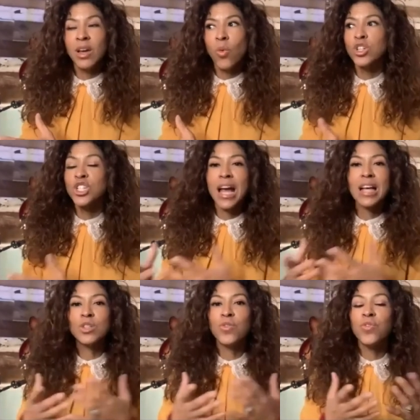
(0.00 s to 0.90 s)
where she
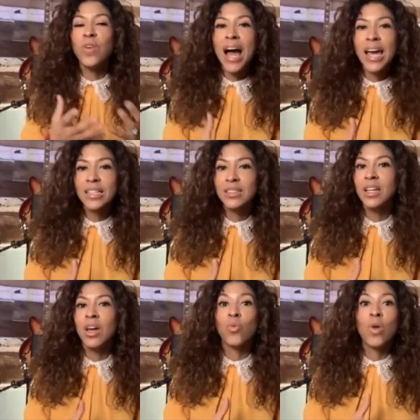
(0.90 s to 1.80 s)
has to find
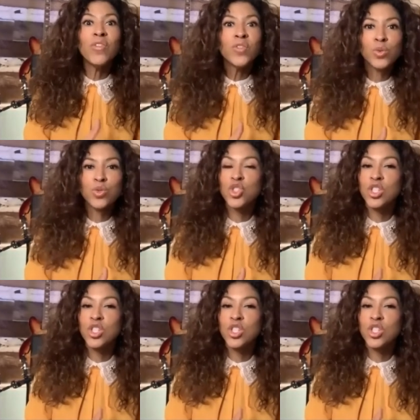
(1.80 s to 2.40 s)
refuge